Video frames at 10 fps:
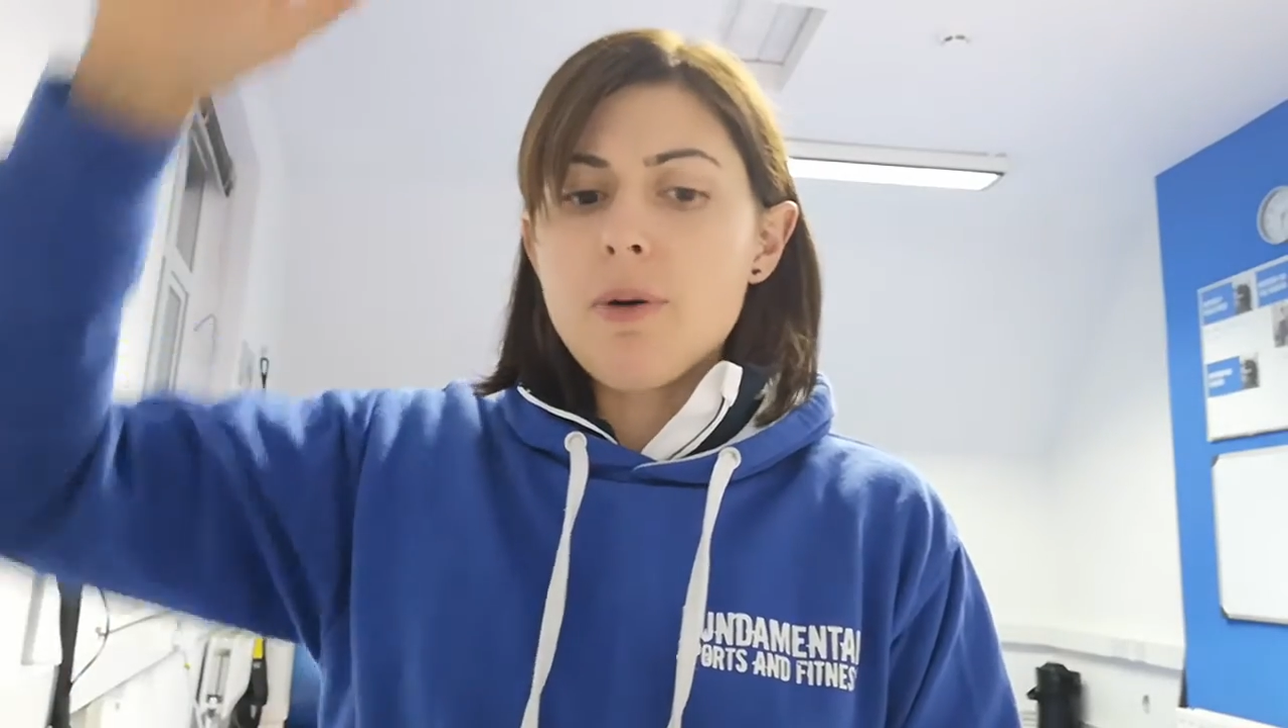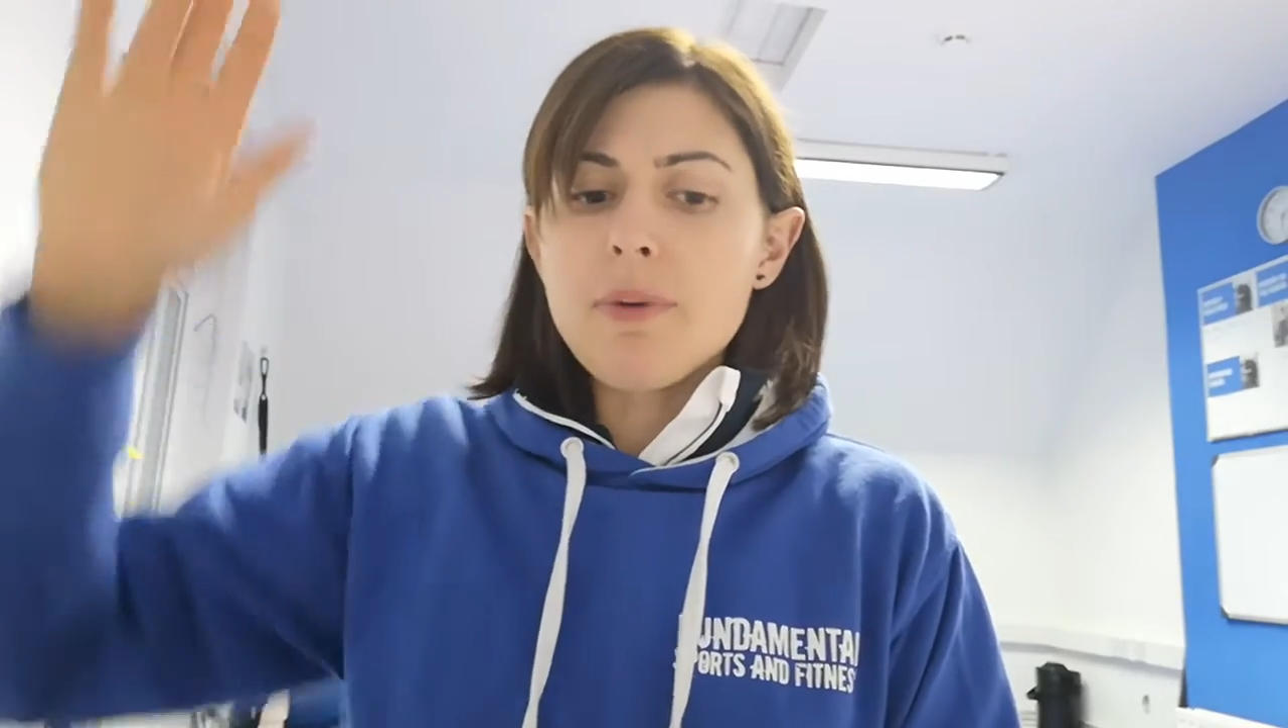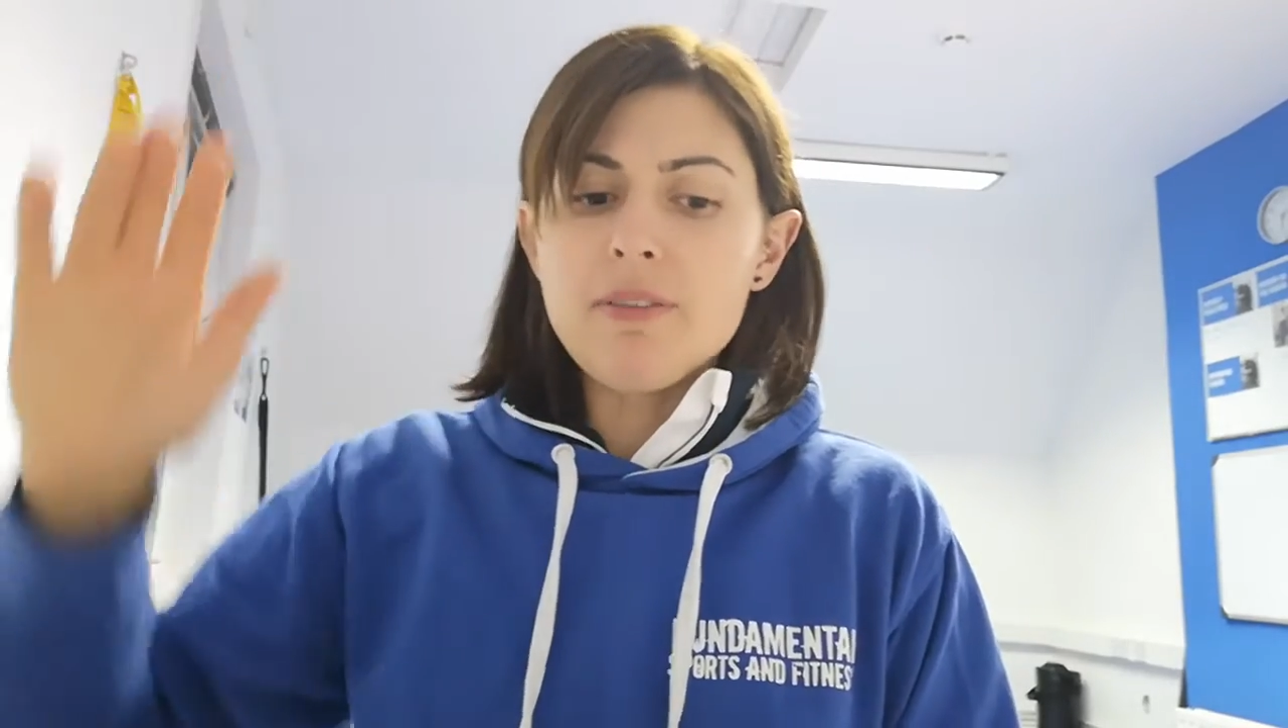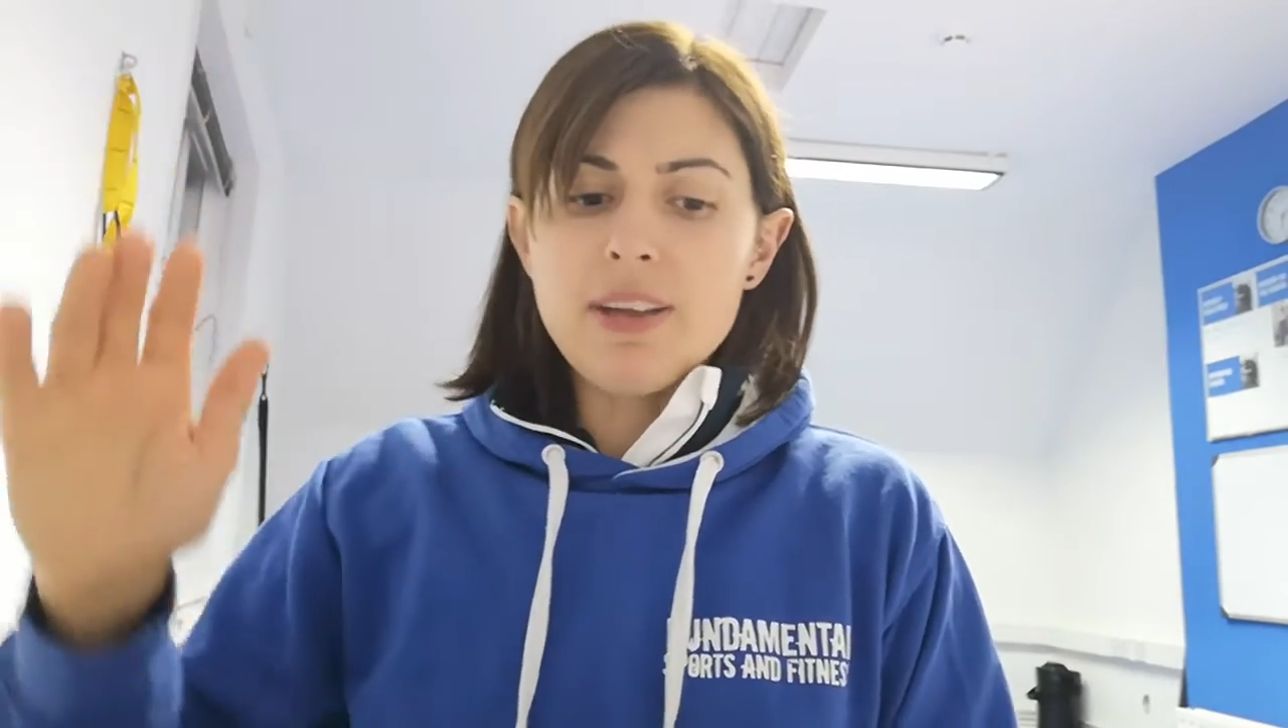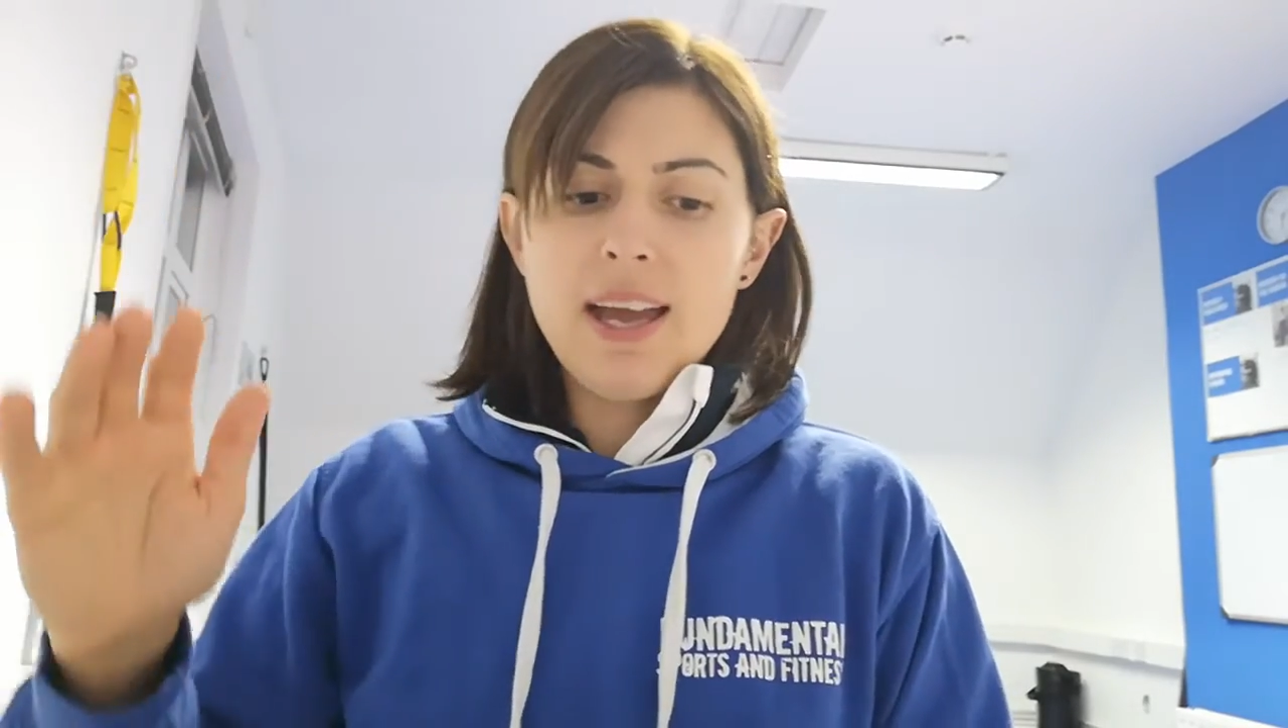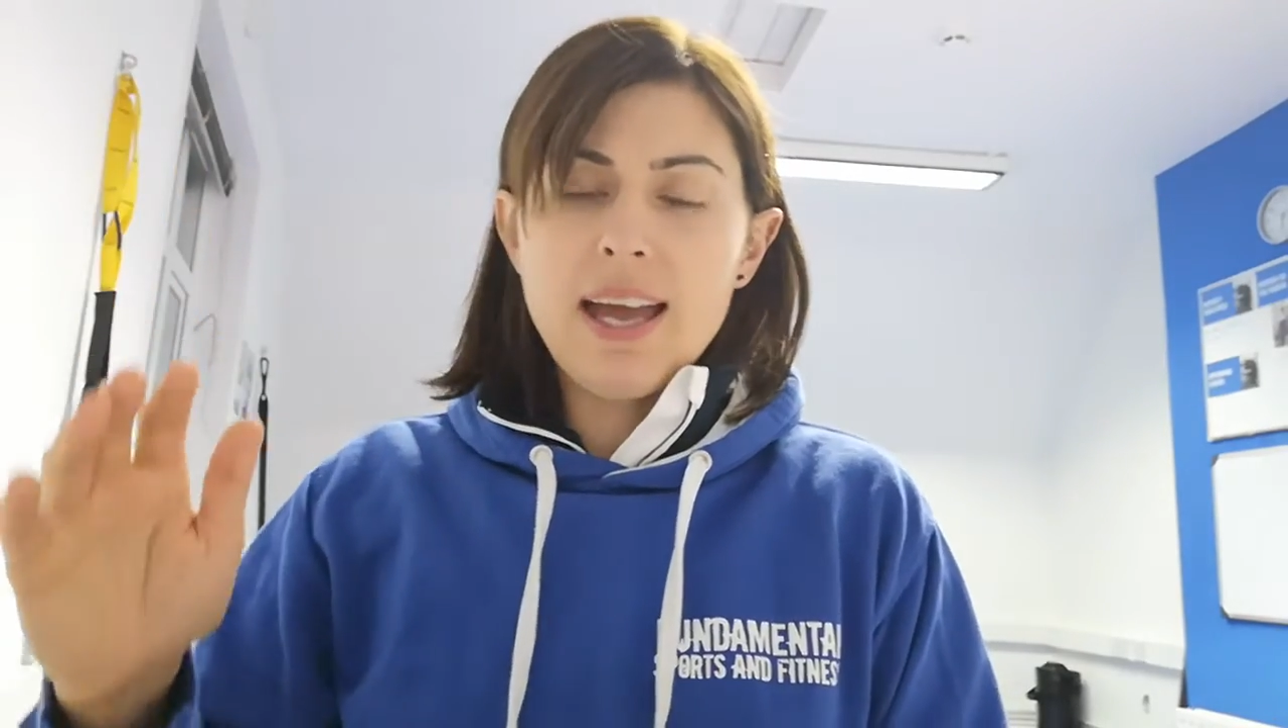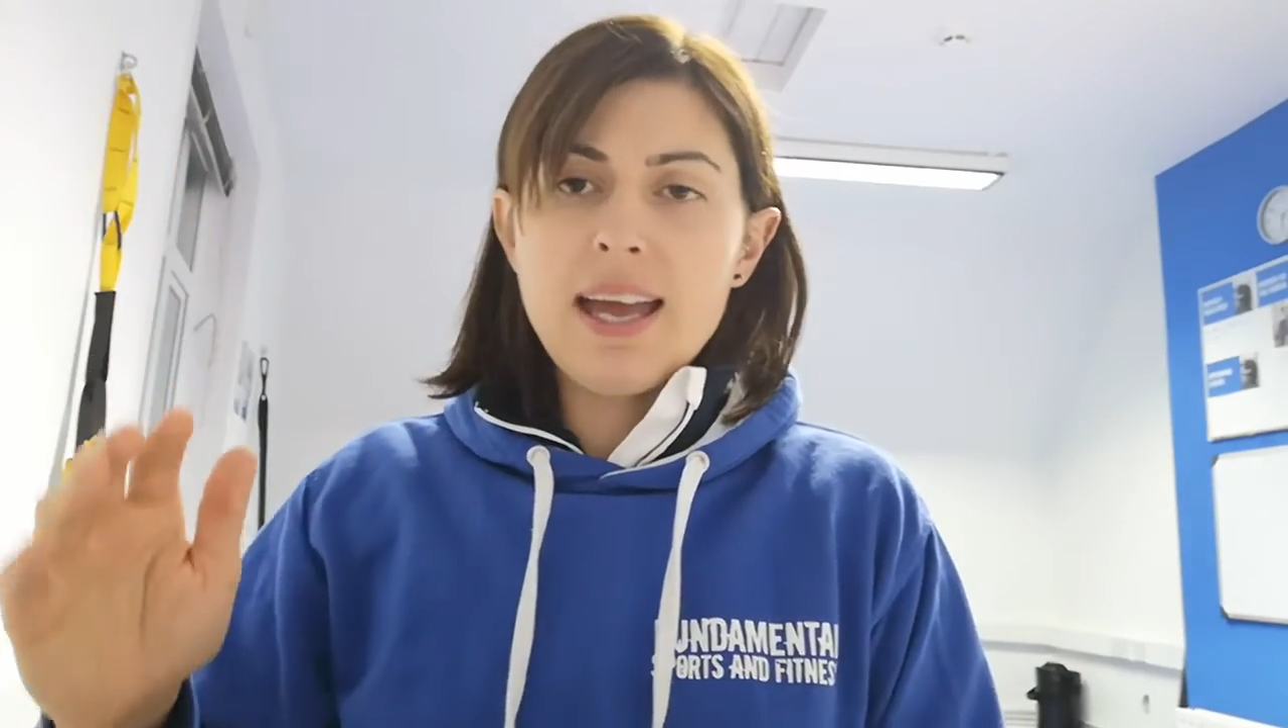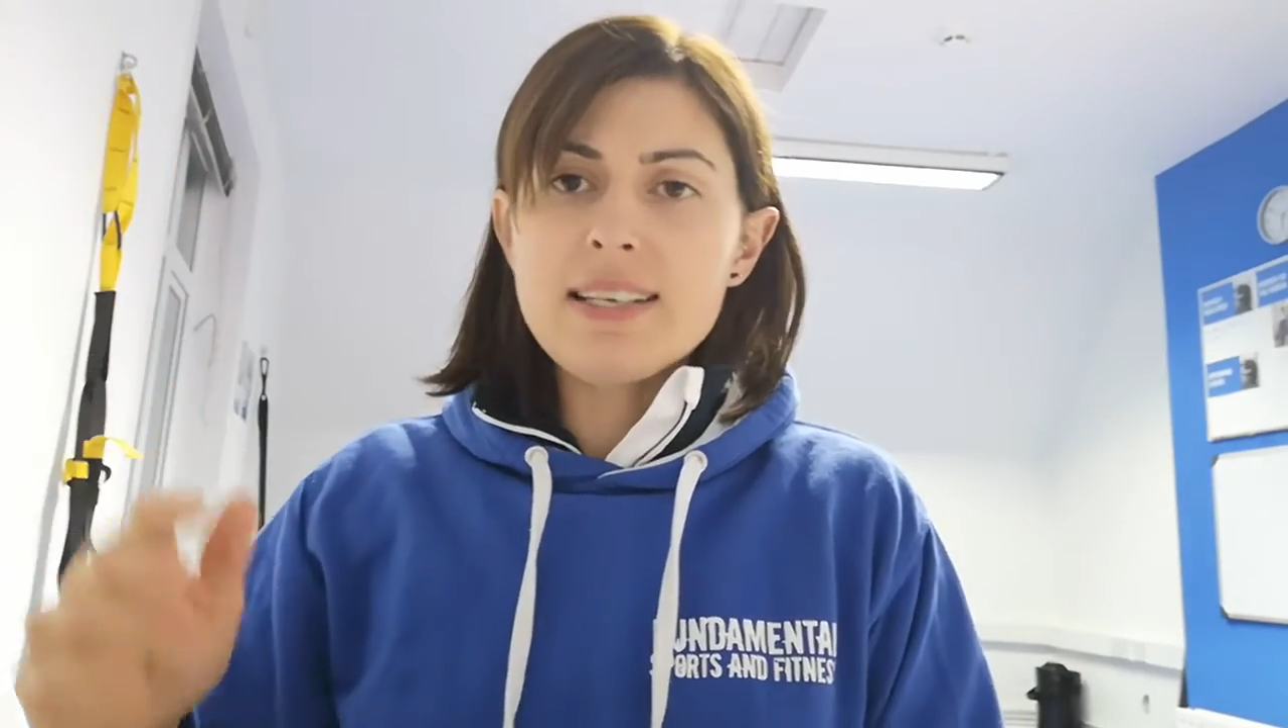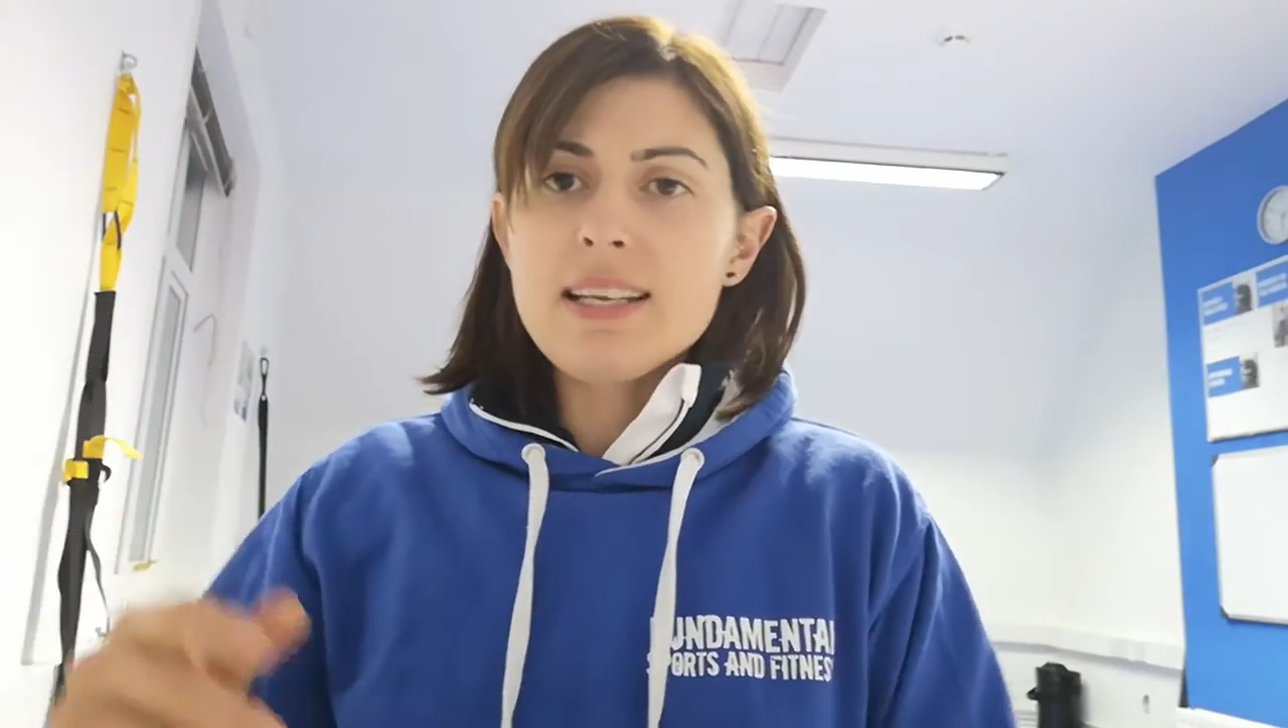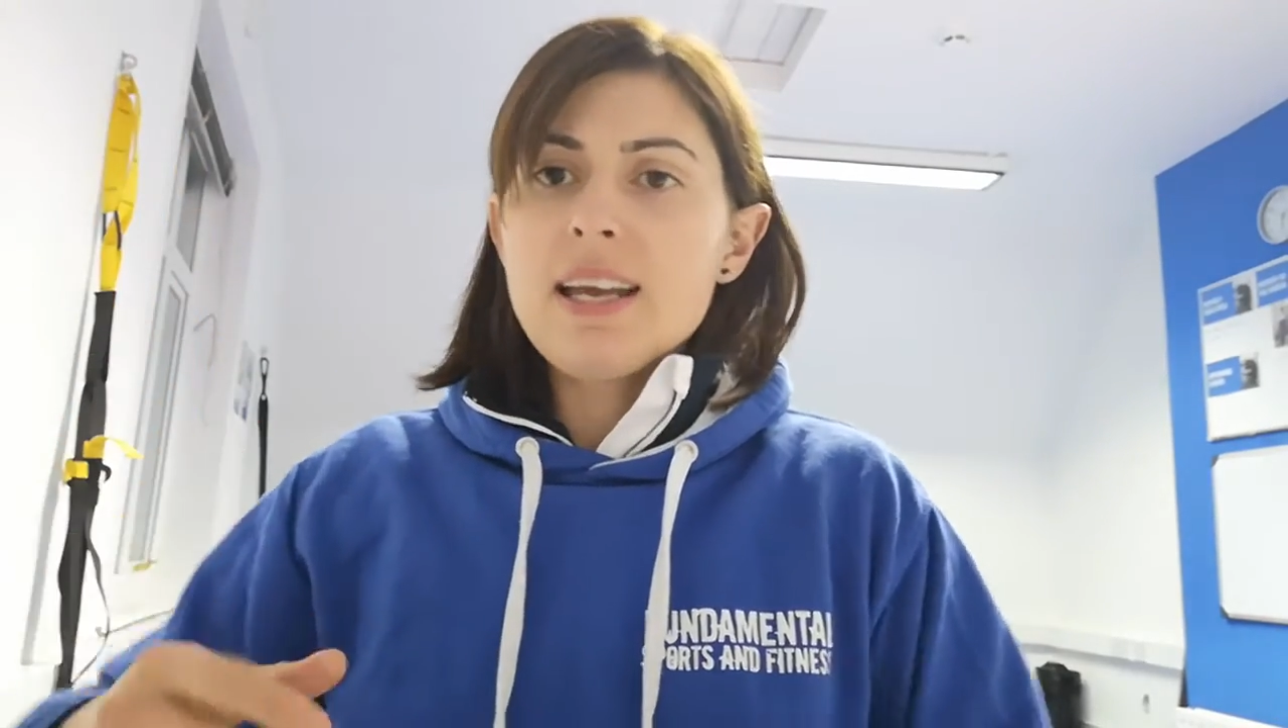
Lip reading: above your head?